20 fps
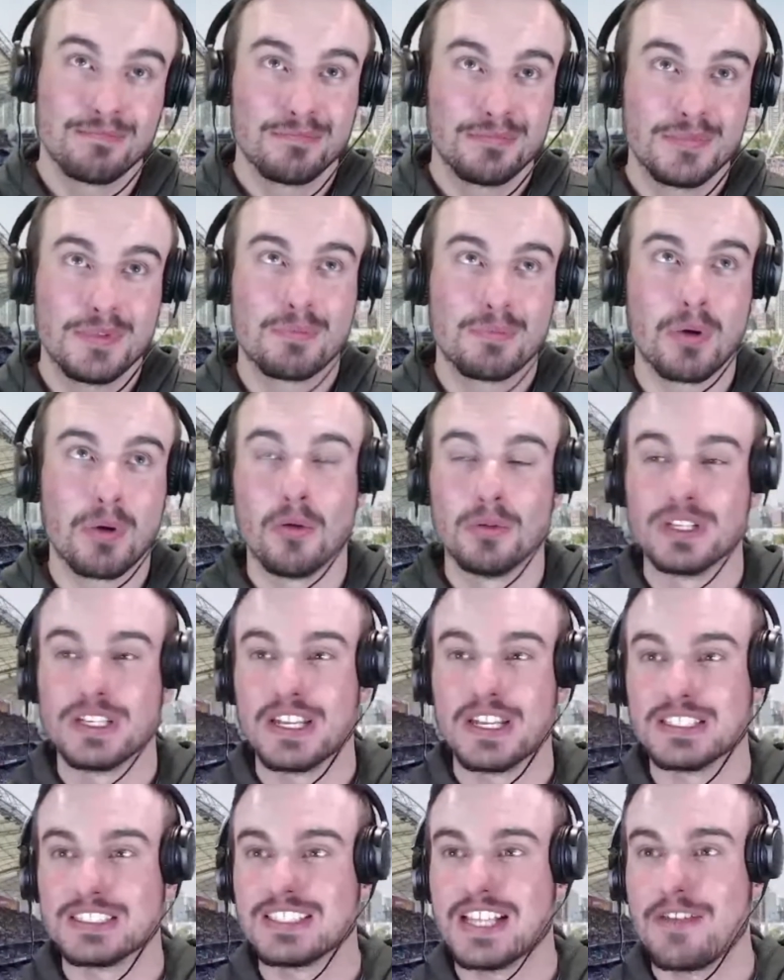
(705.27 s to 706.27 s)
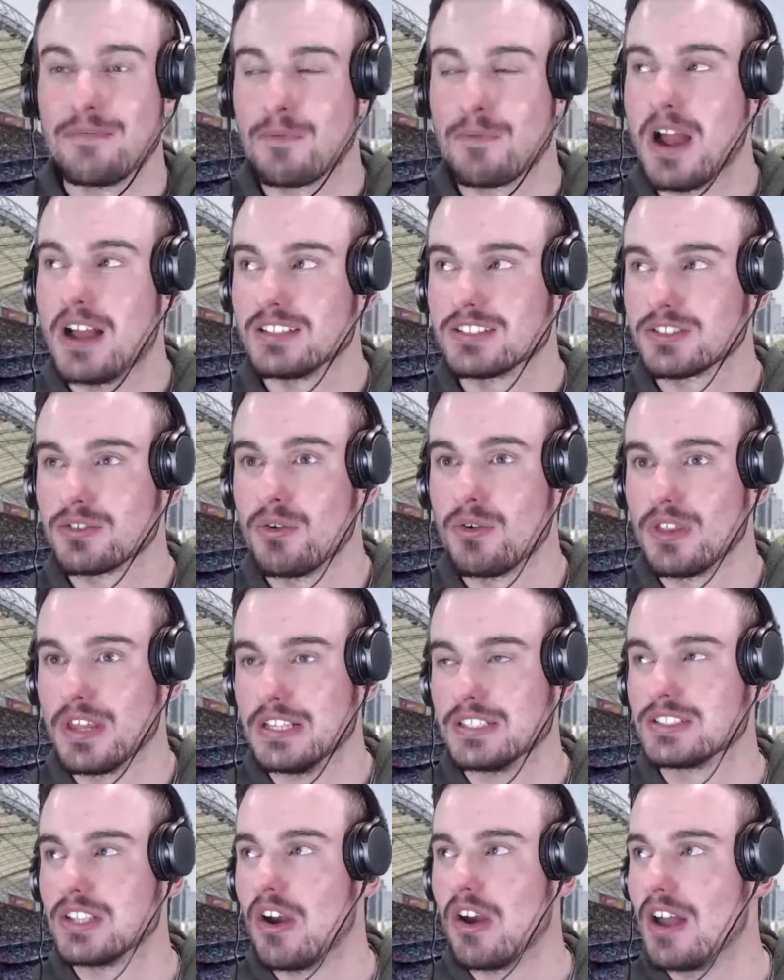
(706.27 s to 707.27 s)
you're probably going to see France score there.
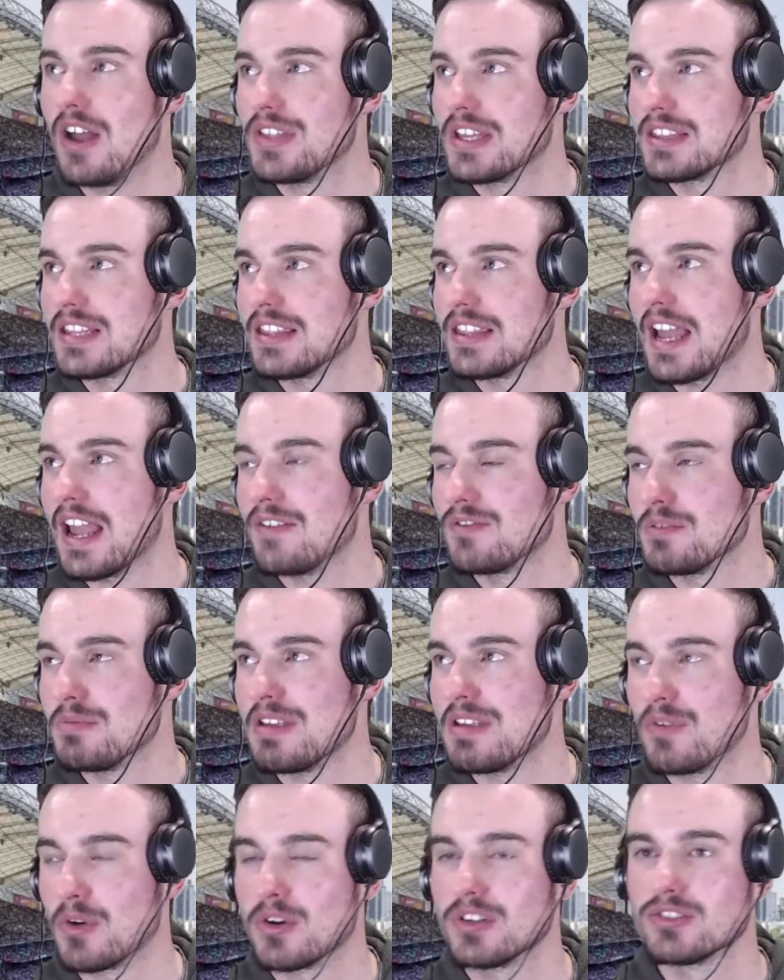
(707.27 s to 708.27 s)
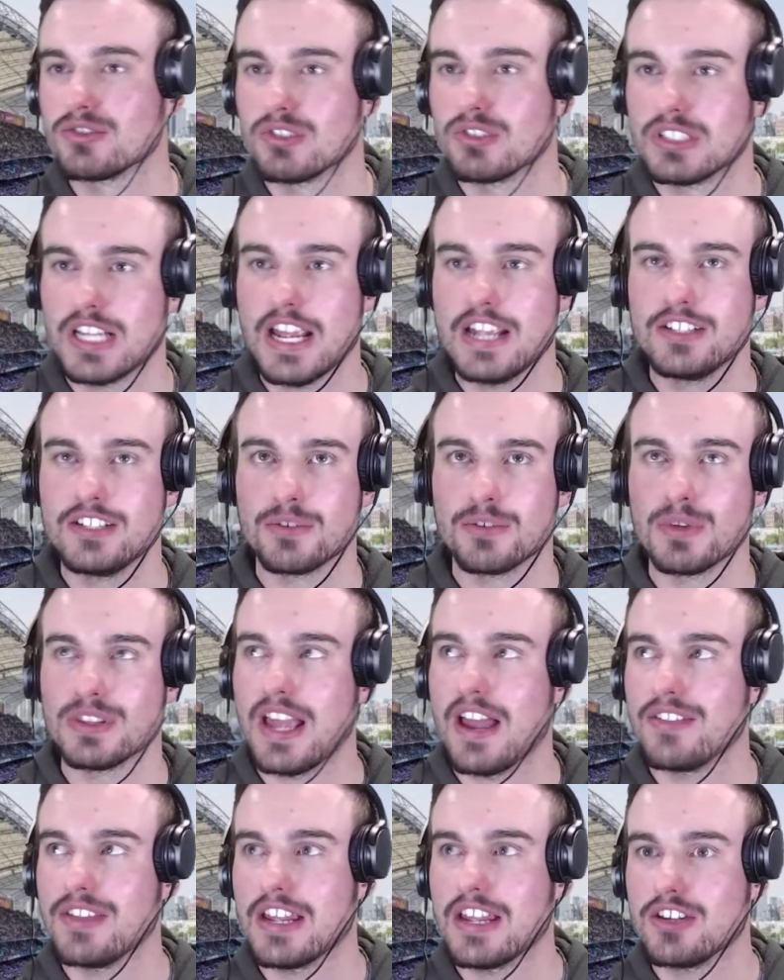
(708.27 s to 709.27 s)
So I think that they have to be very strategic with
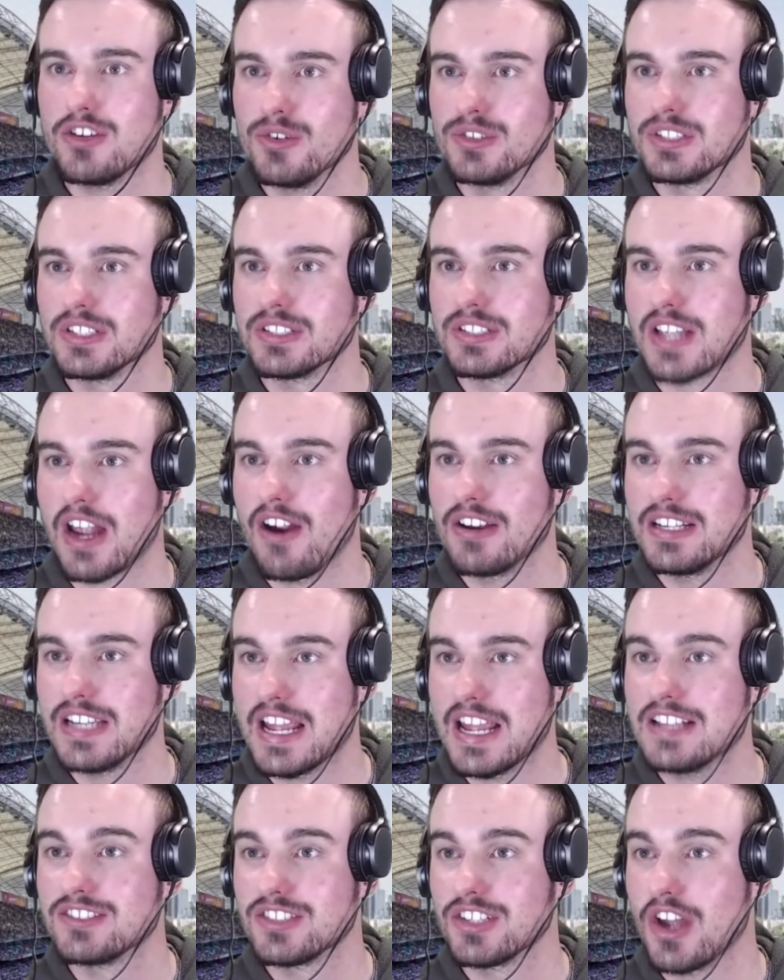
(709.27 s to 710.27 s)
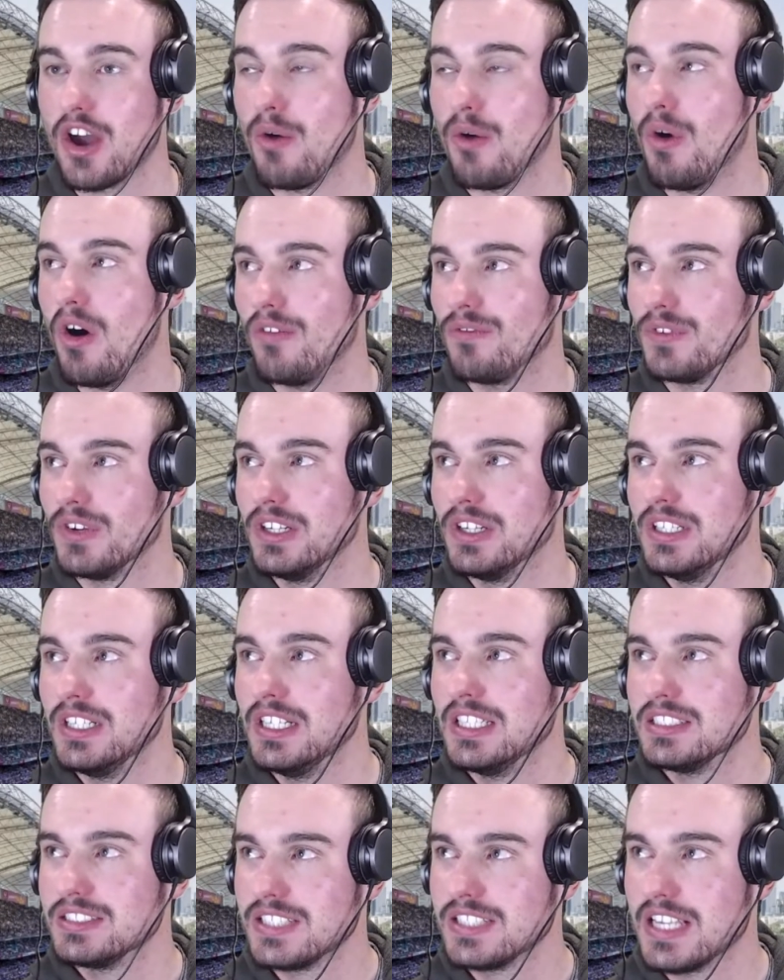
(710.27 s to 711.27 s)
how they use this. Curry needs to go off.
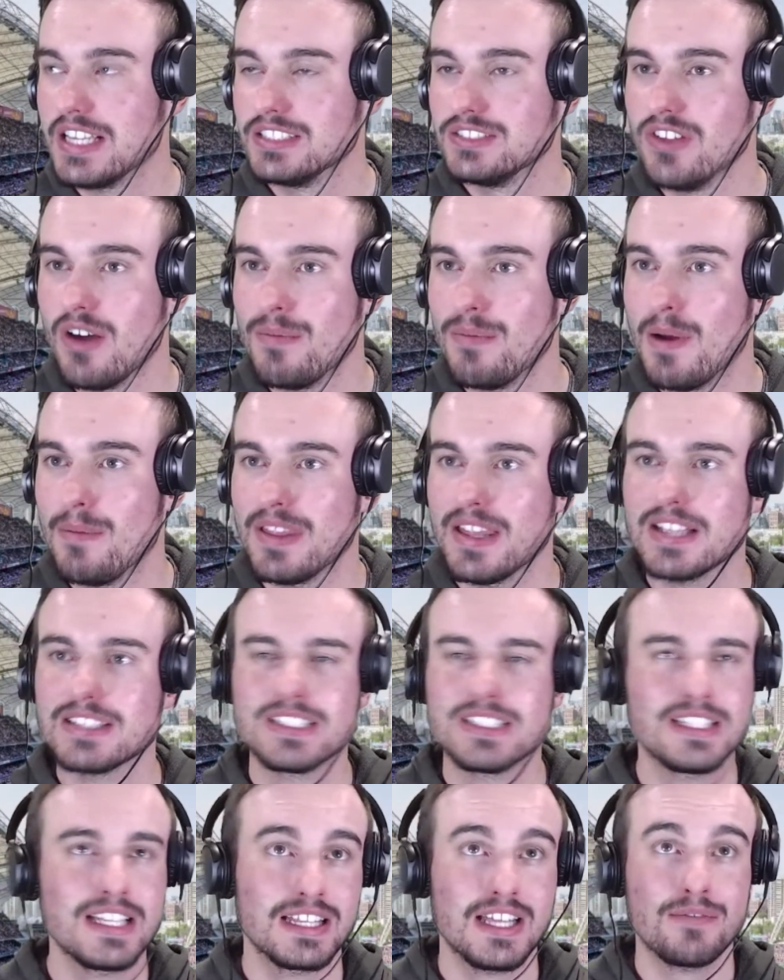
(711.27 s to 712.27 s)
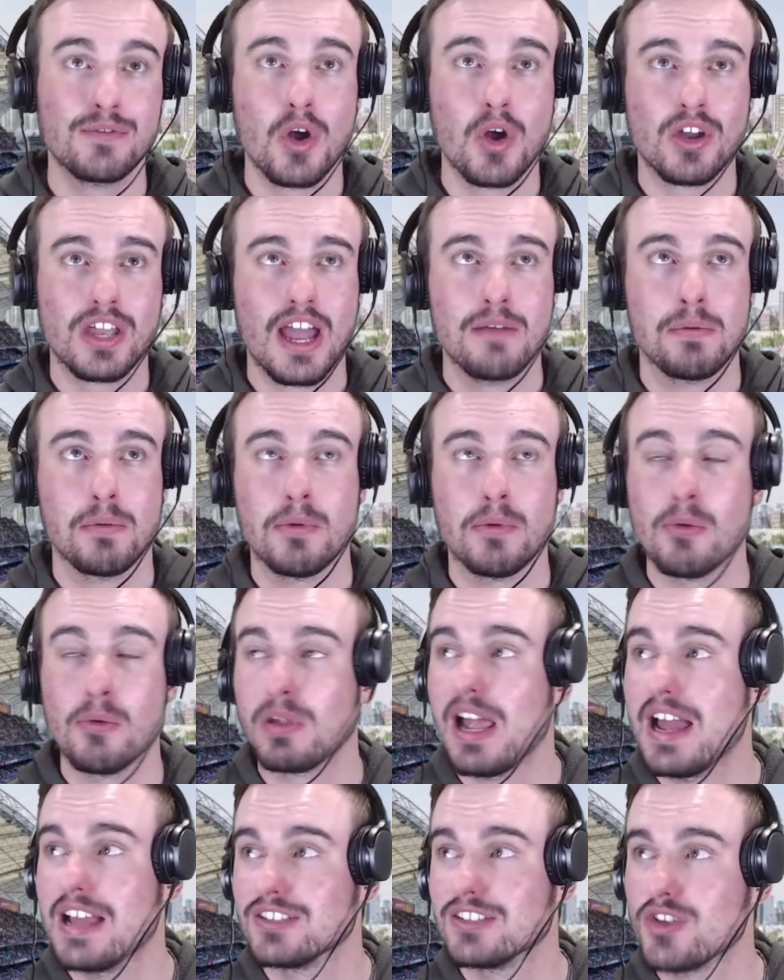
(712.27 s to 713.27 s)
Says no, but that's the thing. They've got capable
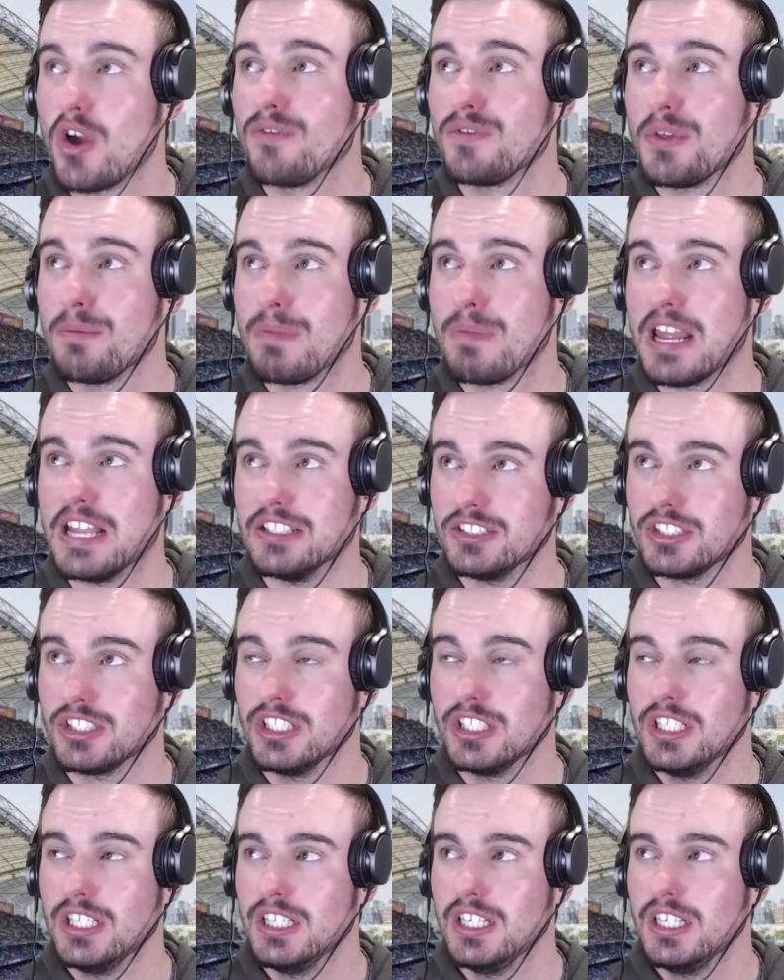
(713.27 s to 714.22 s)
players off the bench.